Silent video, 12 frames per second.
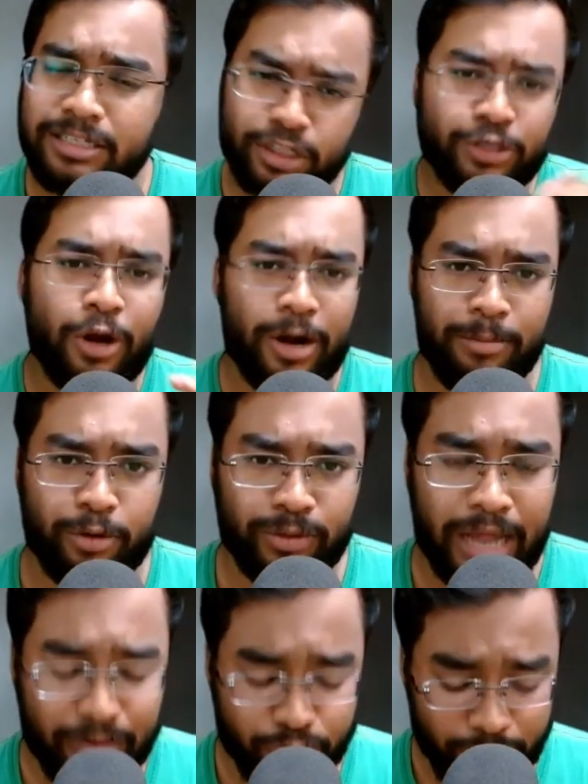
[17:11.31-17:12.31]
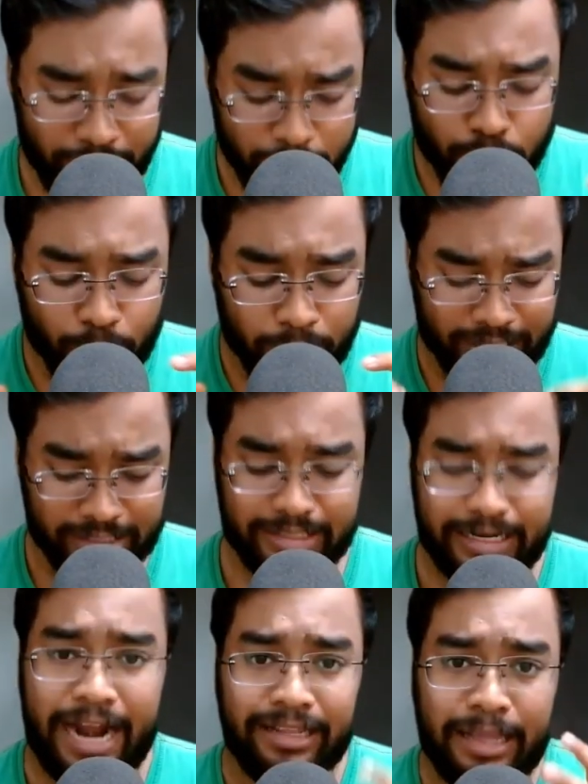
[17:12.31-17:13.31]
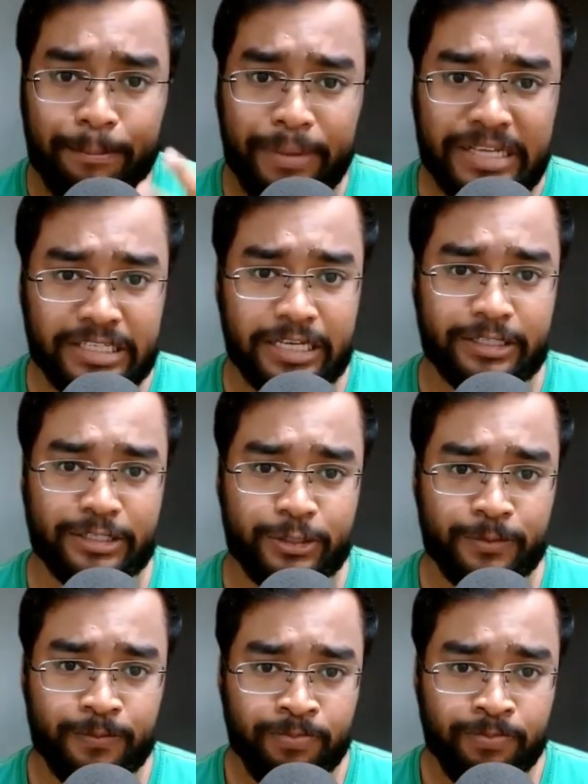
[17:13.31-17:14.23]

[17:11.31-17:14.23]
It's not about that. We need to understand the basics.